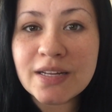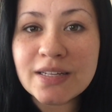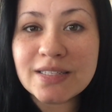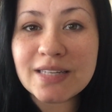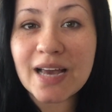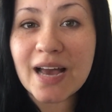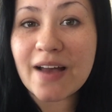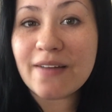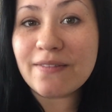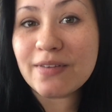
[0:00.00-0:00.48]

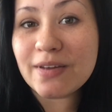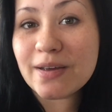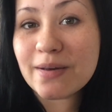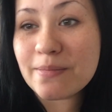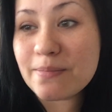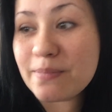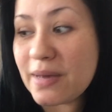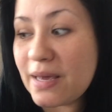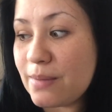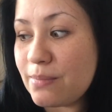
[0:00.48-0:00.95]
to having
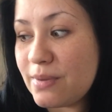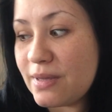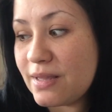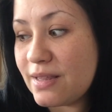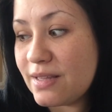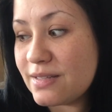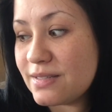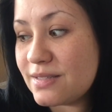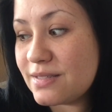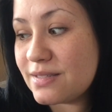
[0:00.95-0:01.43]
a baby
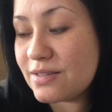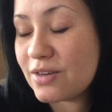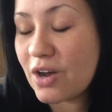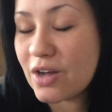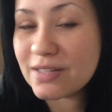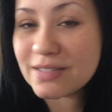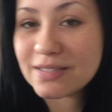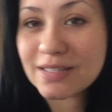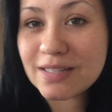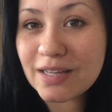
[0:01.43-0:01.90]
that's
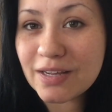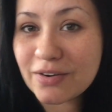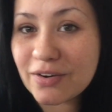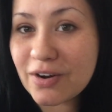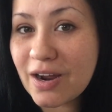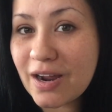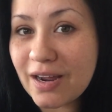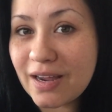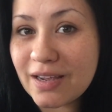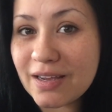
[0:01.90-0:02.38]
constantly
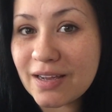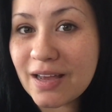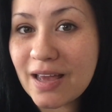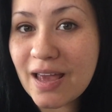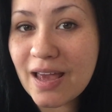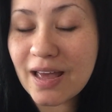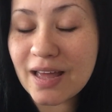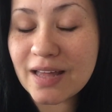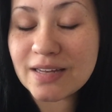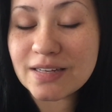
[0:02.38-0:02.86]
crying
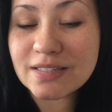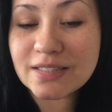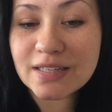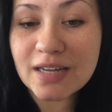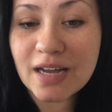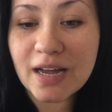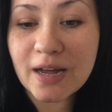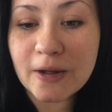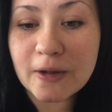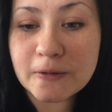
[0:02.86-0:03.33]
and
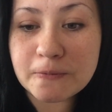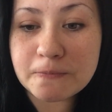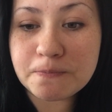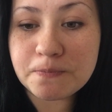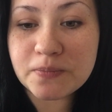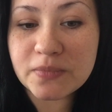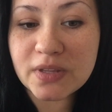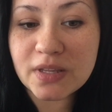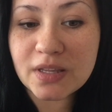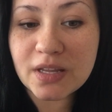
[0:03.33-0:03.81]

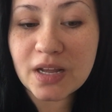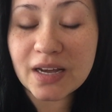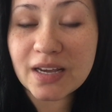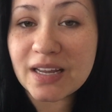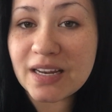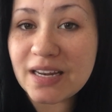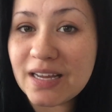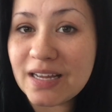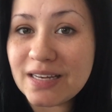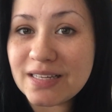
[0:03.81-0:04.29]
um, not
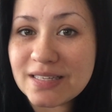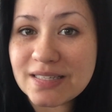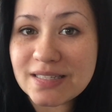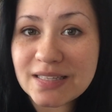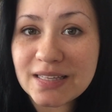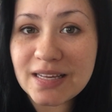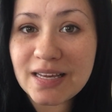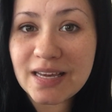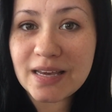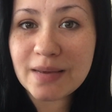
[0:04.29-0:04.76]
getting any
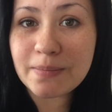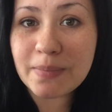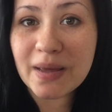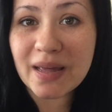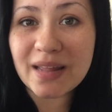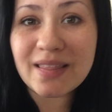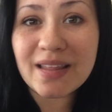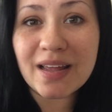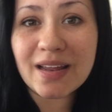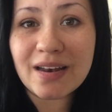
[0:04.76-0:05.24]
sleep
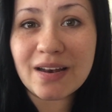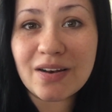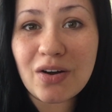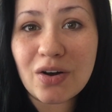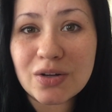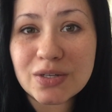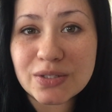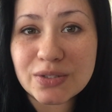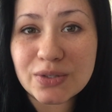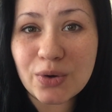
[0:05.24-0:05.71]
and then
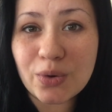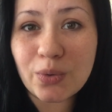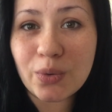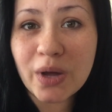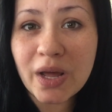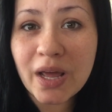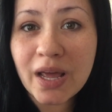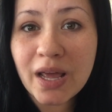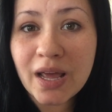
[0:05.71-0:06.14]
also